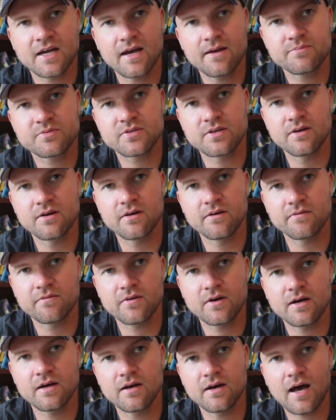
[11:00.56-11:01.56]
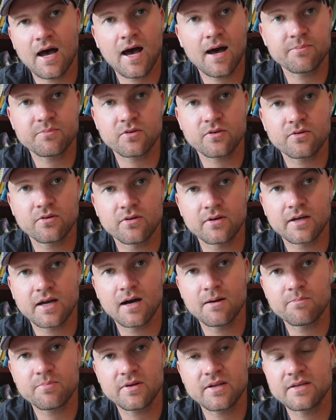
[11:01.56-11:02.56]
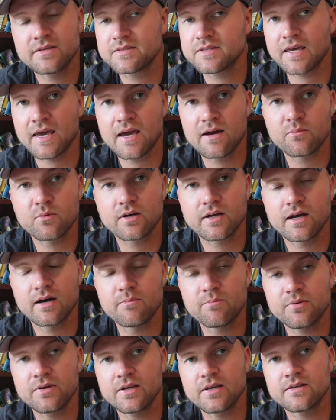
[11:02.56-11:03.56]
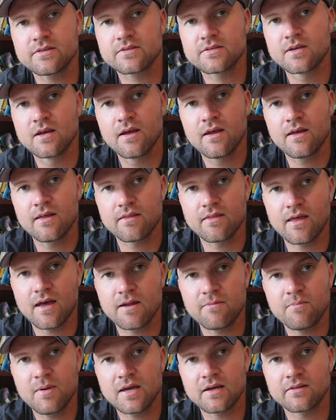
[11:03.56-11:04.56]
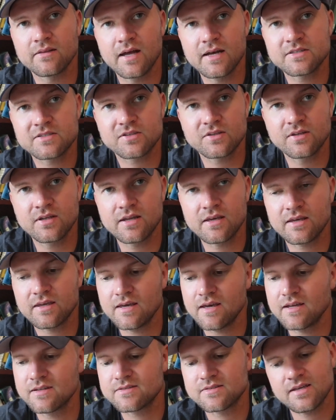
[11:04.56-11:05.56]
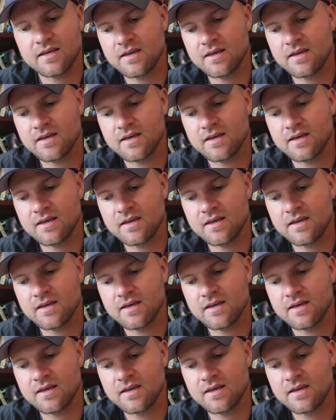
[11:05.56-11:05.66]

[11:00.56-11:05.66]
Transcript: types of optical companies, camera companies that make lens cleaning kits.